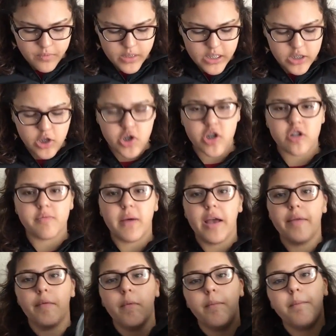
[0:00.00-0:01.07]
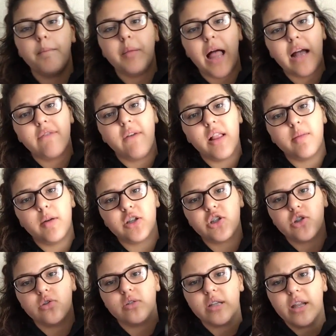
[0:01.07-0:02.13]
these are just my black volleyball
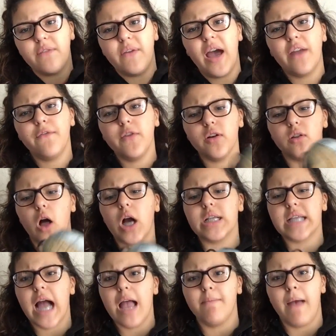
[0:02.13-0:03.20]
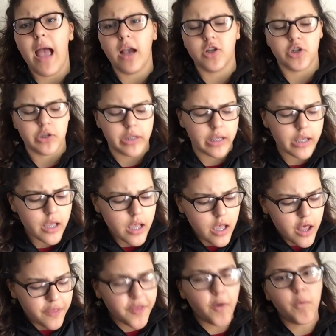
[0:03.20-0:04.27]
shoes that I've had for a long time, actually.
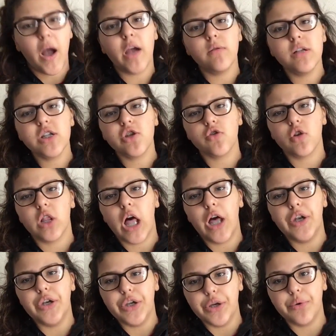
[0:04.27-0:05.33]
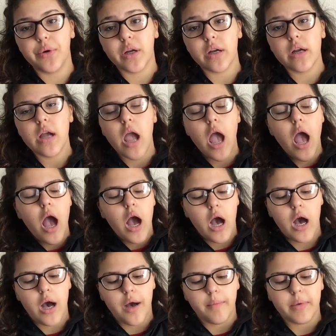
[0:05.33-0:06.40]
The white ones are a lot newer,
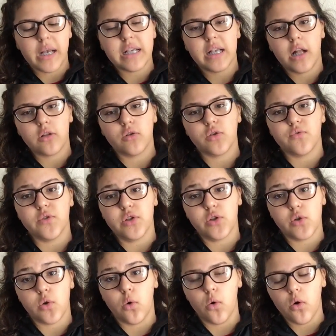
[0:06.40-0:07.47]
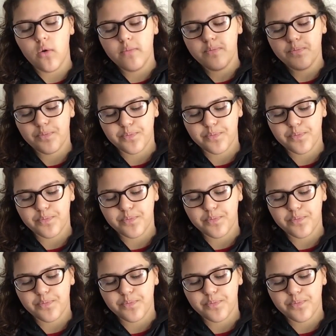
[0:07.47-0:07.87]
because I got those for school.